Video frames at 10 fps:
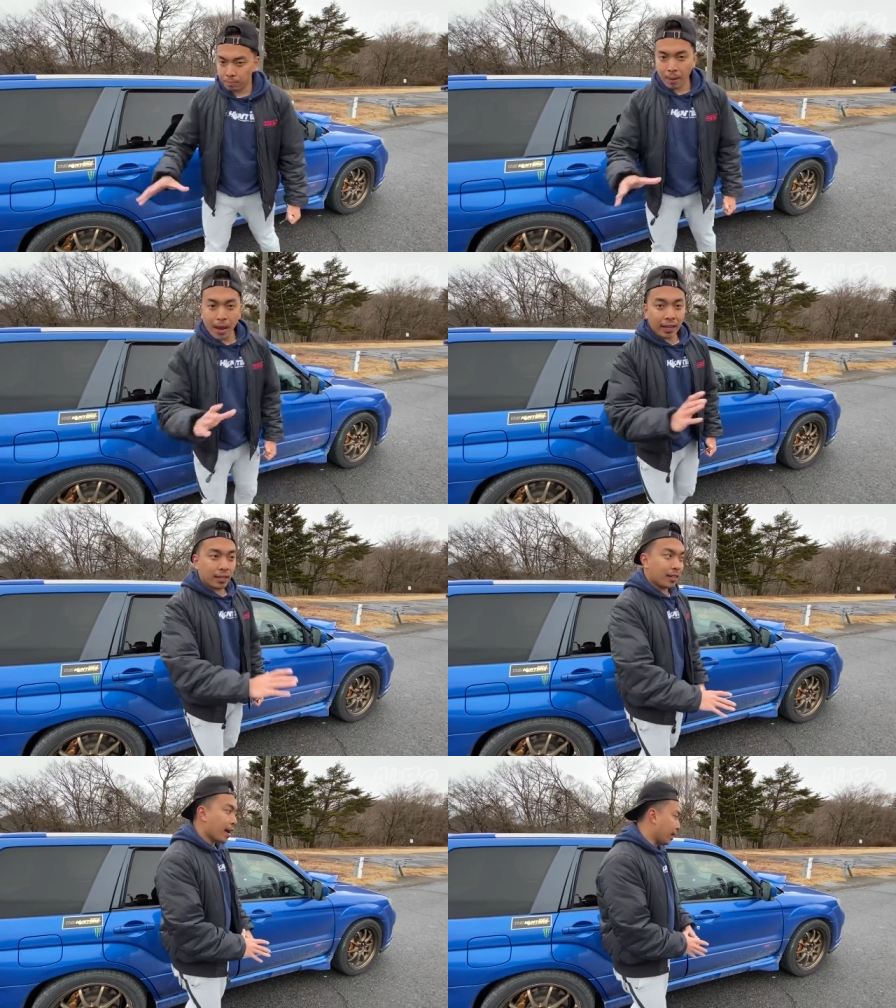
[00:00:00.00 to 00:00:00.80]
Back in the
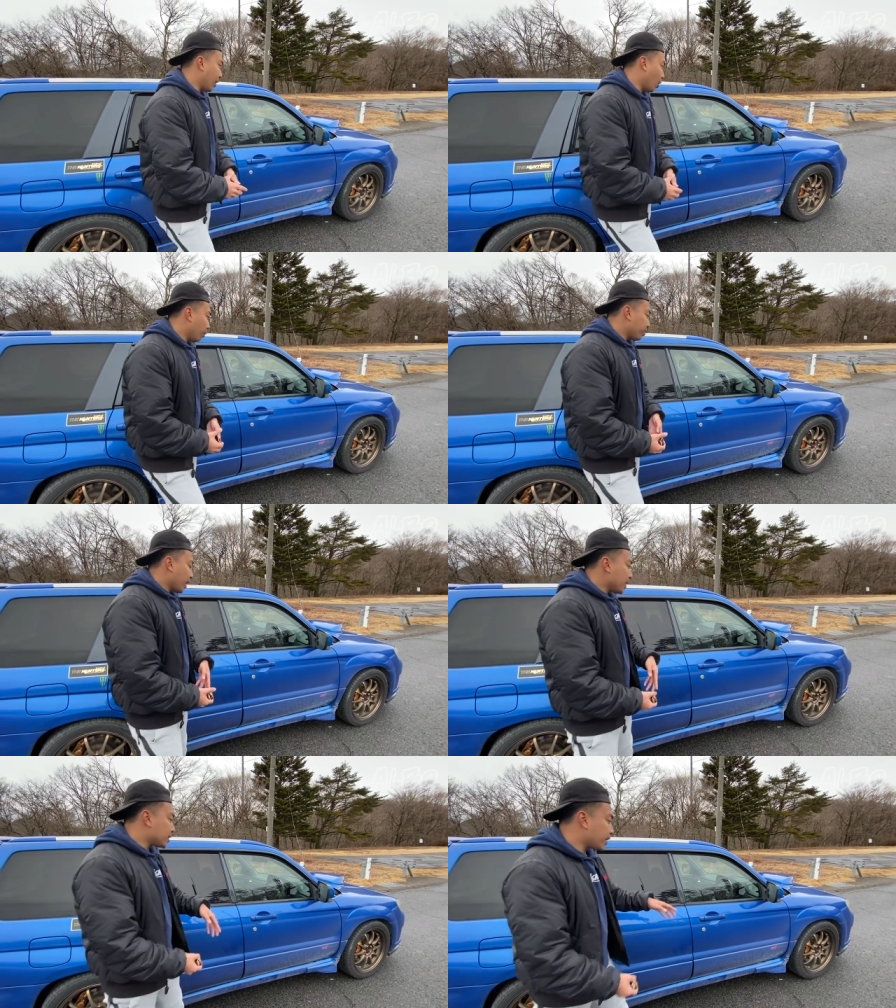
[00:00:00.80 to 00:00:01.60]
day, you know,
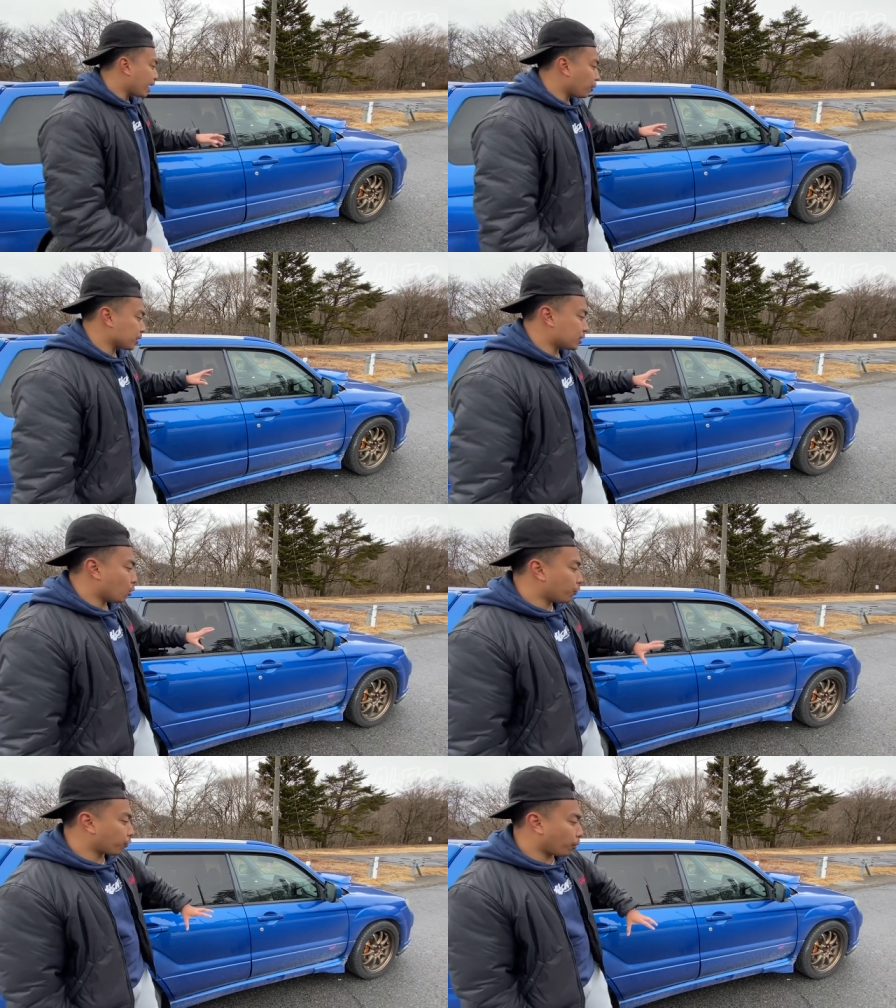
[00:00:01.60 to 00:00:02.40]
STI was
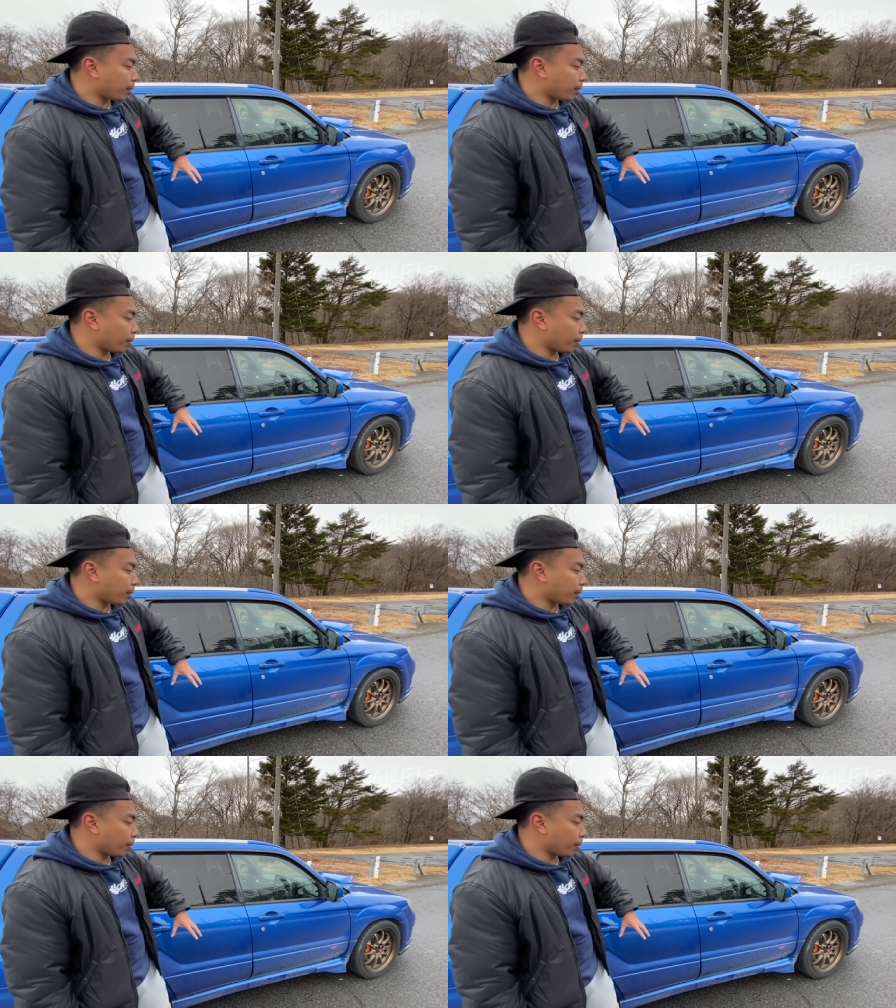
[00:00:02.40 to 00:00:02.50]
known for